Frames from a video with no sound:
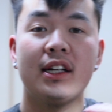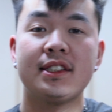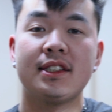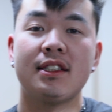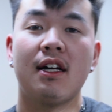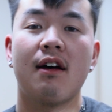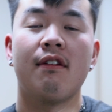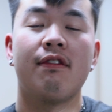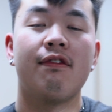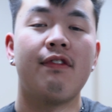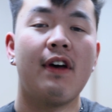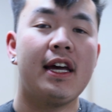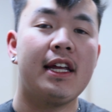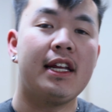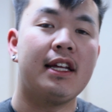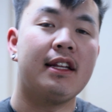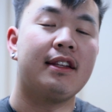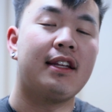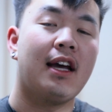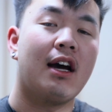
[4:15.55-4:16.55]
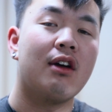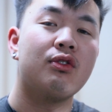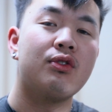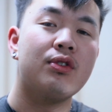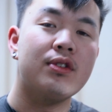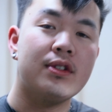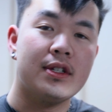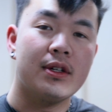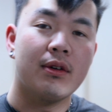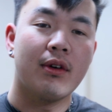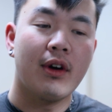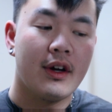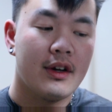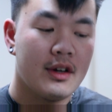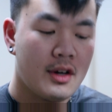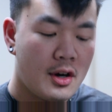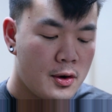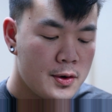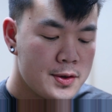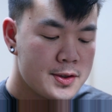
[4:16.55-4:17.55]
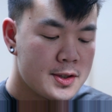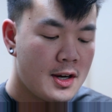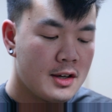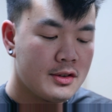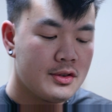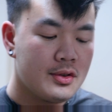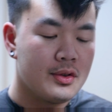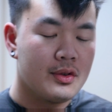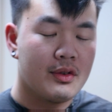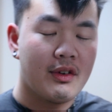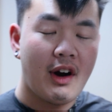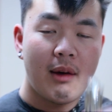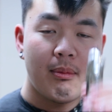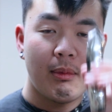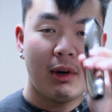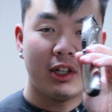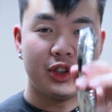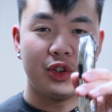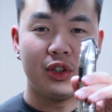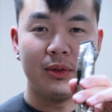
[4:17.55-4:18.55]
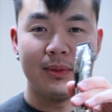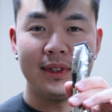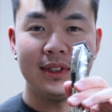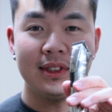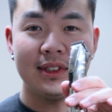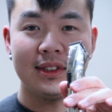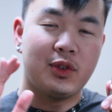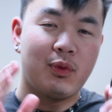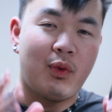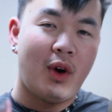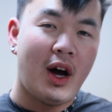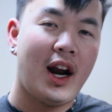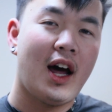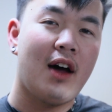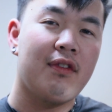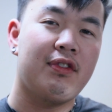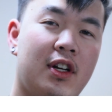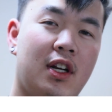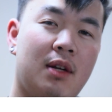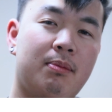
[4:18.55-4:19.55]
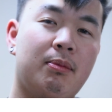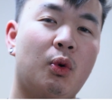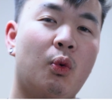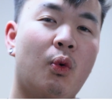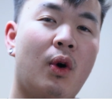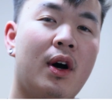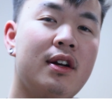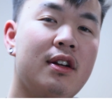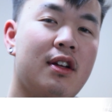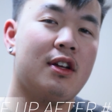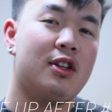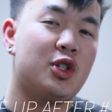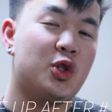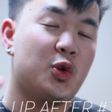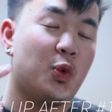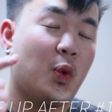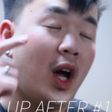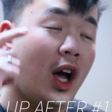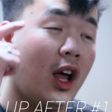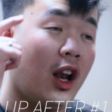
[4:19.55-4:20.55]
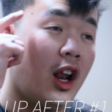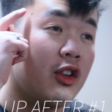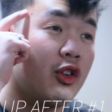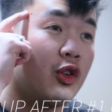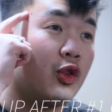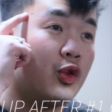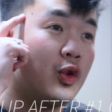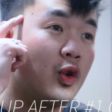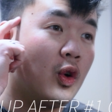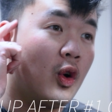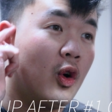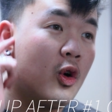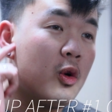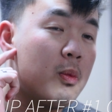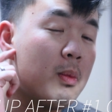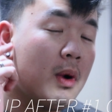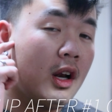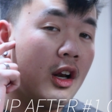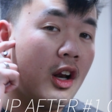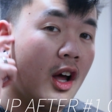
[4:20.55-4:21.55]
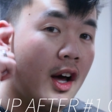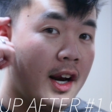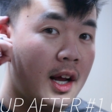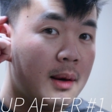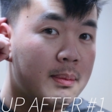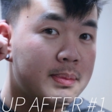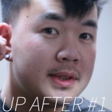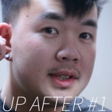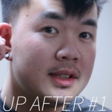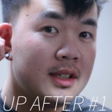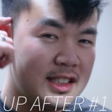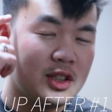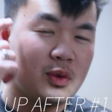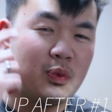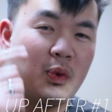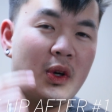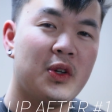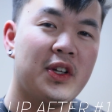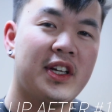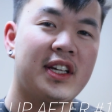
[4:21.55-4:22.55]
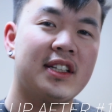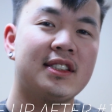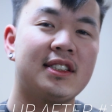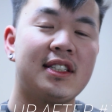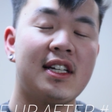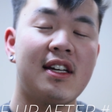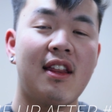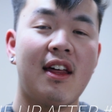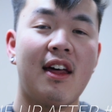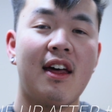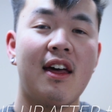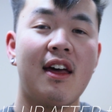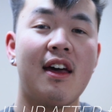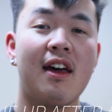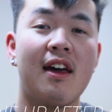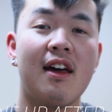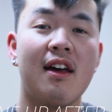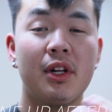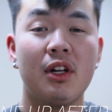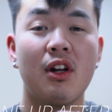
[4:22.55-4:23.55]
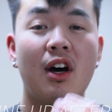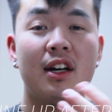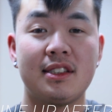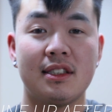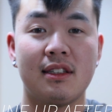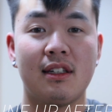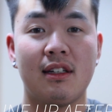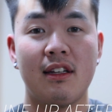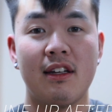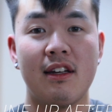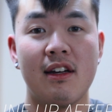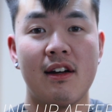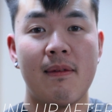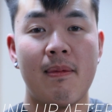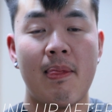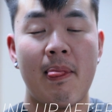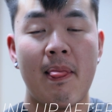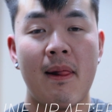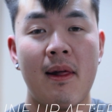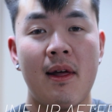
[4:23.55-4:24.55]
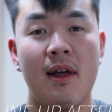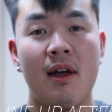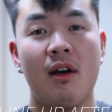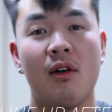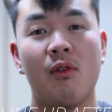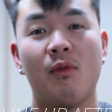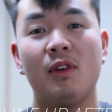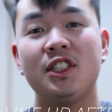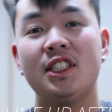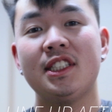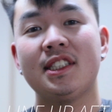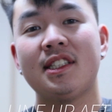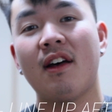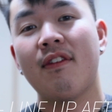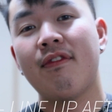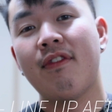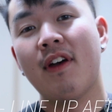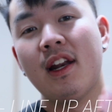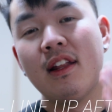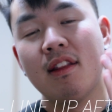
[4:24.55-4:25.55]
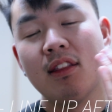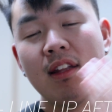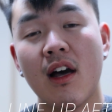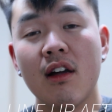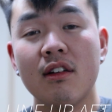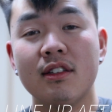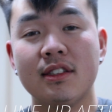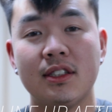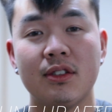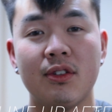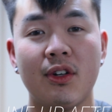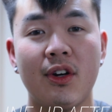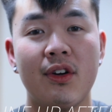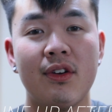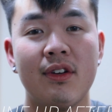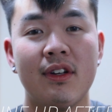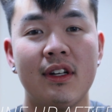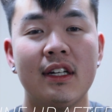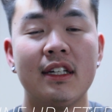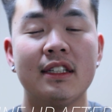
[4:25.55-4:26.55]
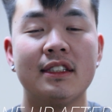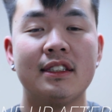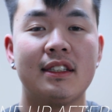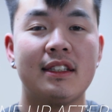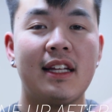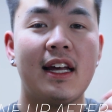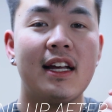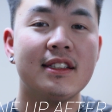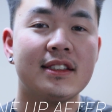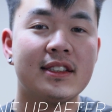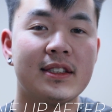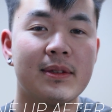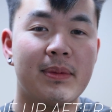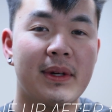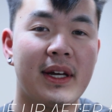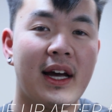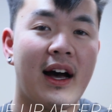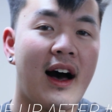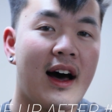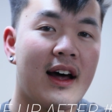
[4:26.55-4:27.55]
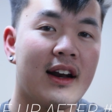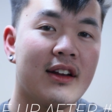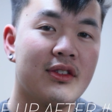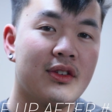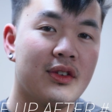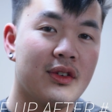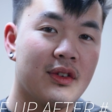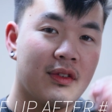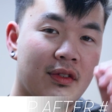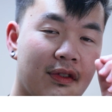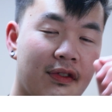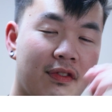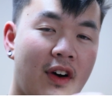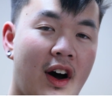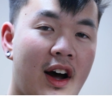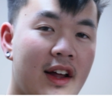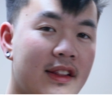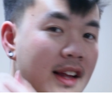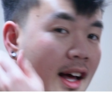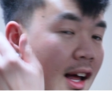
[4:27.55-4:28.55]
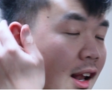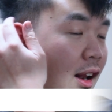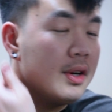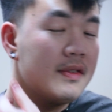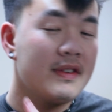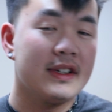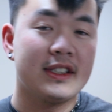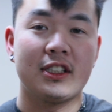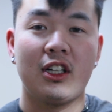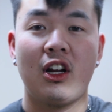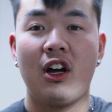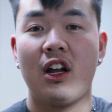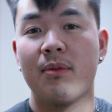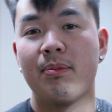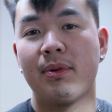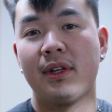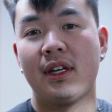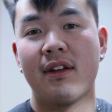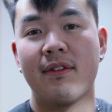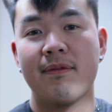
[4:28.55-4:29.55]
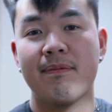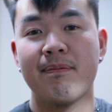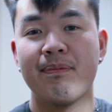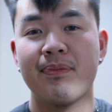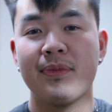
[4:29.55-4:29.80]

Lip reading: I start fading down to 0, I always like to grab my trimmers. So right after number 1 is where I like to do all my lineups. This is when you can see the hair pretty nice and clear. Once you start fading down to 0, it tends to be harder to find that previous lineup again.